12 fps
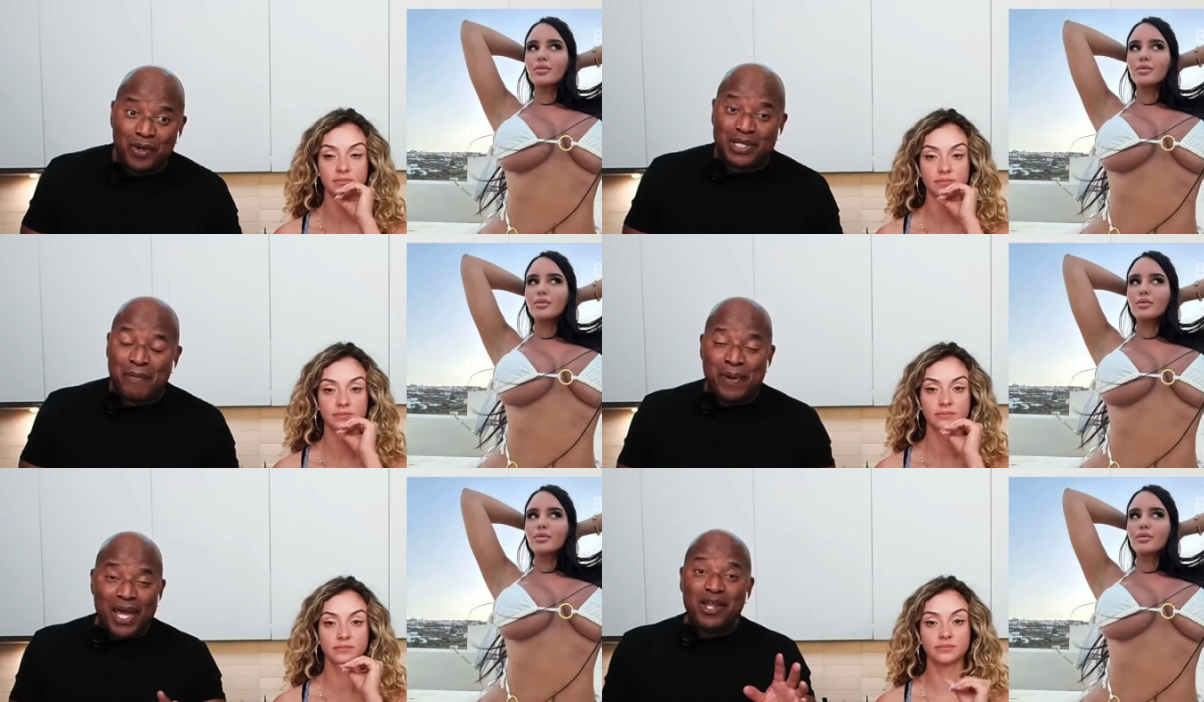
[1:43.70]

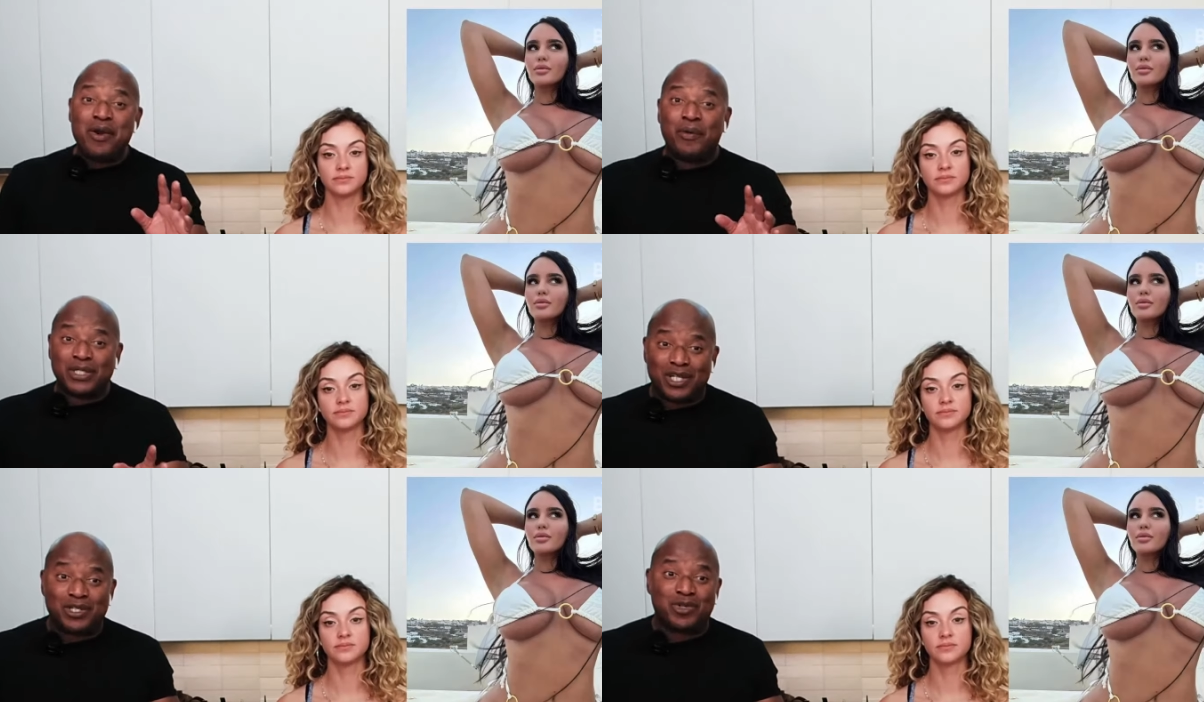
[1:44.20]
Speaker 1: dude, depending
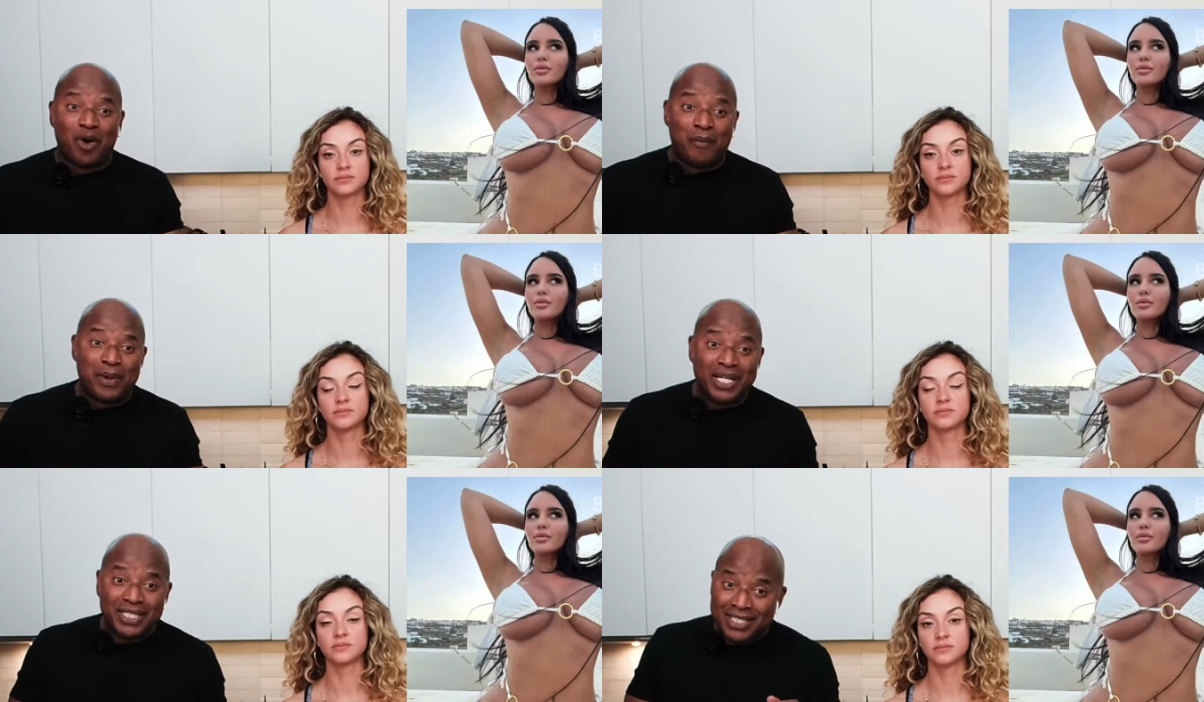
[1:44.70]
on what your
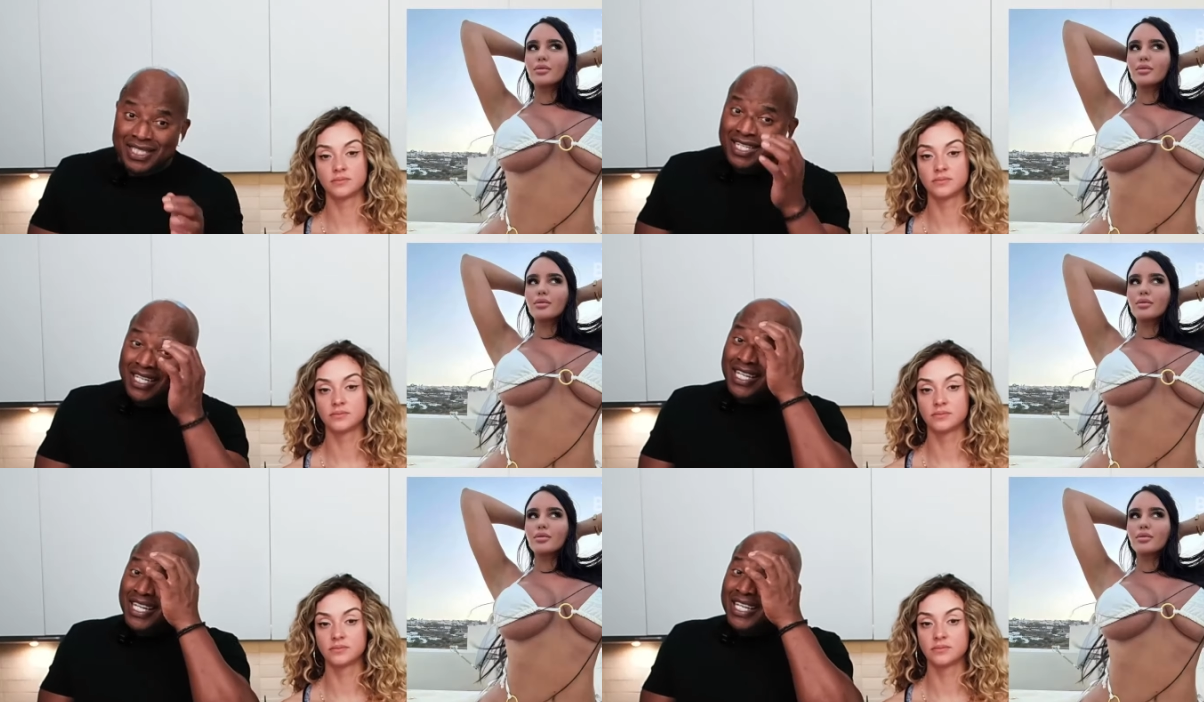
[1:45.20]
job is,